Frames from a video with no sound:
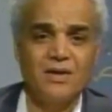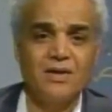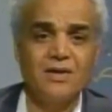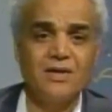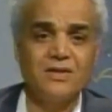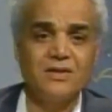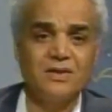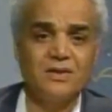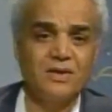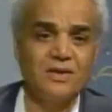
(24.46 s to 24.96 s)

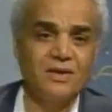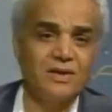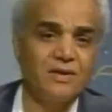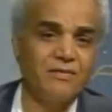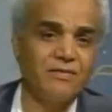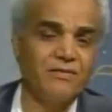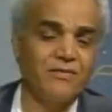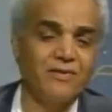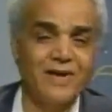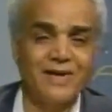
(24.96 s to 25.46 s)
really
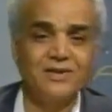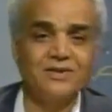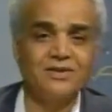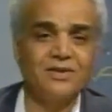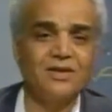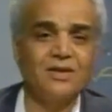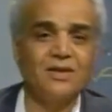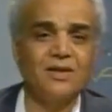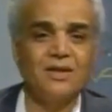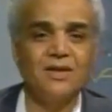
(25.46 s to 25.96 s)

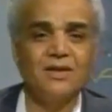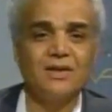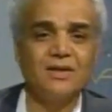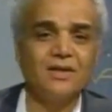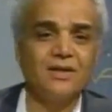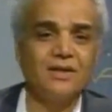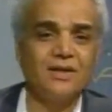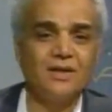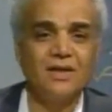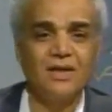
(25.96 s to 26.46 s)
frightened
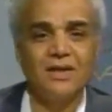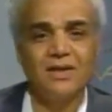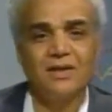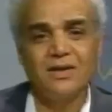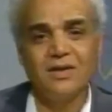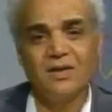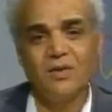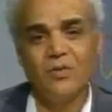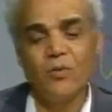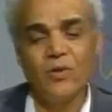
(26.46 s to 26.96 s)

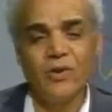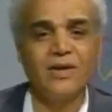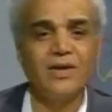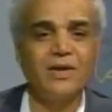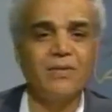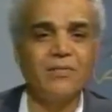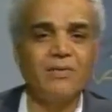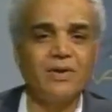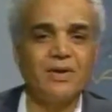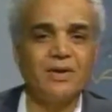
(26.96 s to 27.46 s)
and
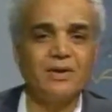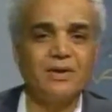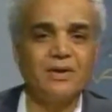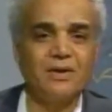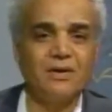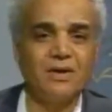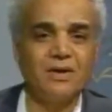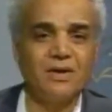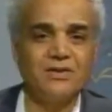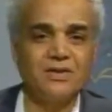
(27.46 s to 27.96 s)
worried
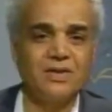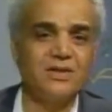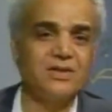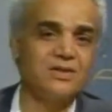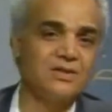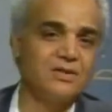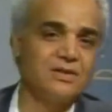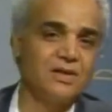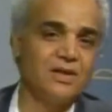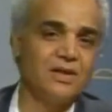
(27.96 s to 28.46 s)
about
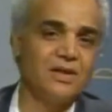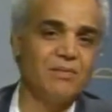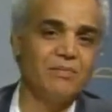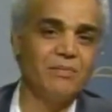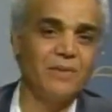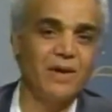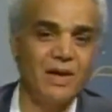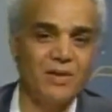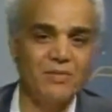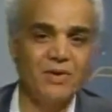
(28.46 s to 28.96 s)
since the
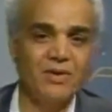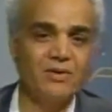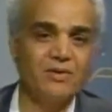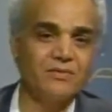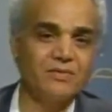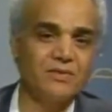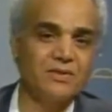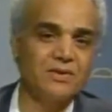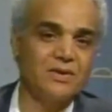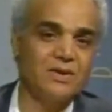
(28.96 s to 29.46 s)
bombing
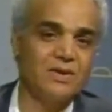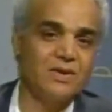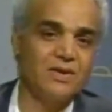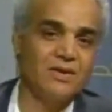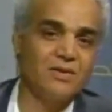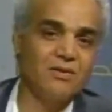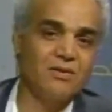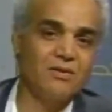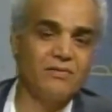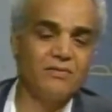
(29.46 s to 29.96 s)
of
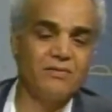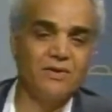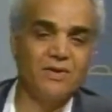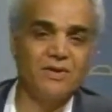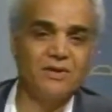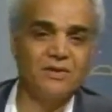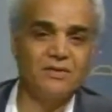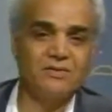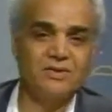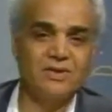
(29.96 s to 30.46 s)

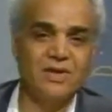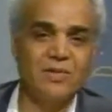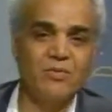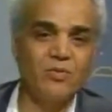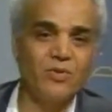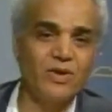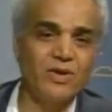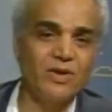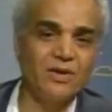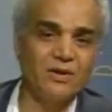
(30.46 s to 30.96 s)
the
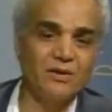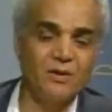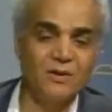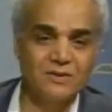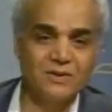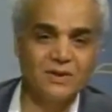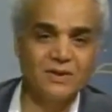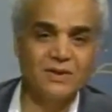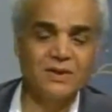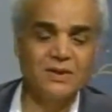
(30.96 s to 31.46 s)
subway in
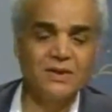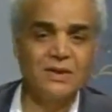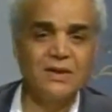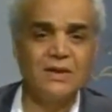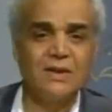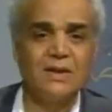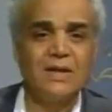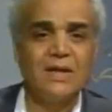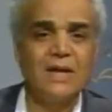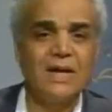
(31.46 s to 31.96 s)
London.
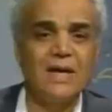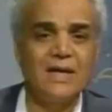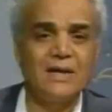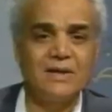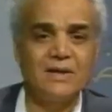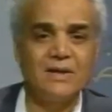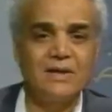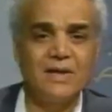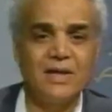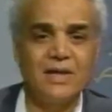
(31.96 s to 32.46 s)

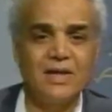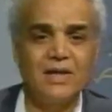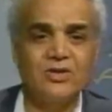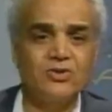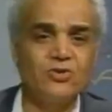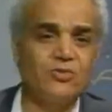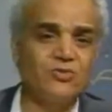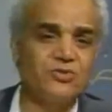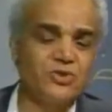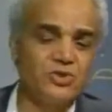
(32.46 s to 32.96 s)
And the
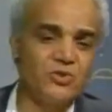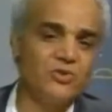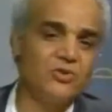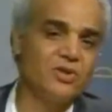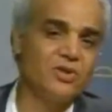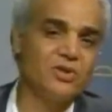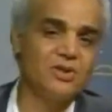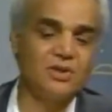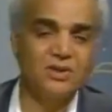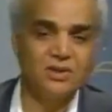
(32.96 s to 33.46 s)
issue of
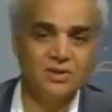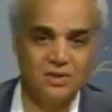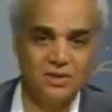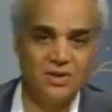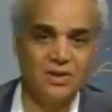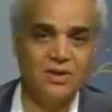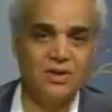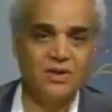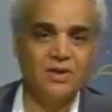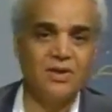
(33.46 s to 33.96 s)
security
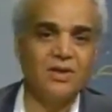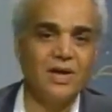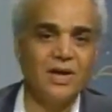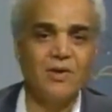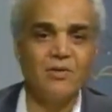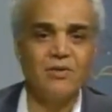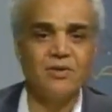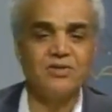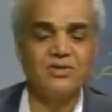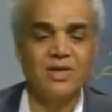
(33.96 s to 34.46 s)

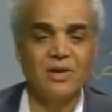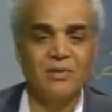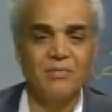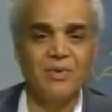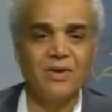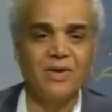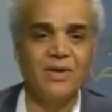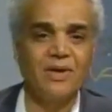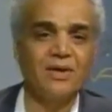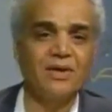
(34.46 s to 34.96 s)
now
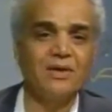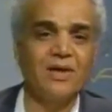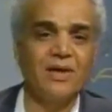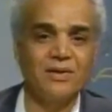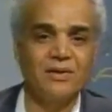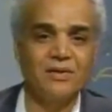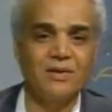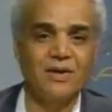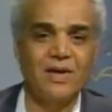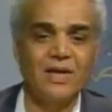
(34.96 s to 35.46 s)
jumping in the
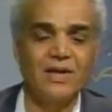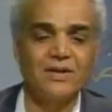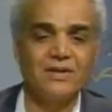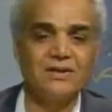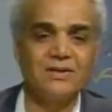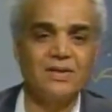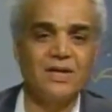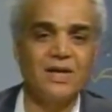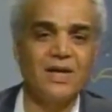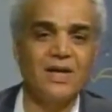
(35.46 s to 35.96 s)

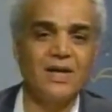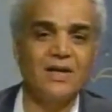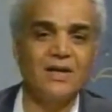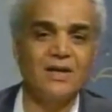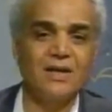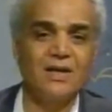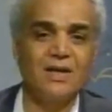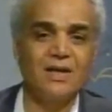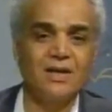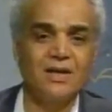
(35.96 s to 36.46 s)
headlines.
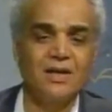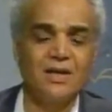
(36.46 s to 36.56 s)
And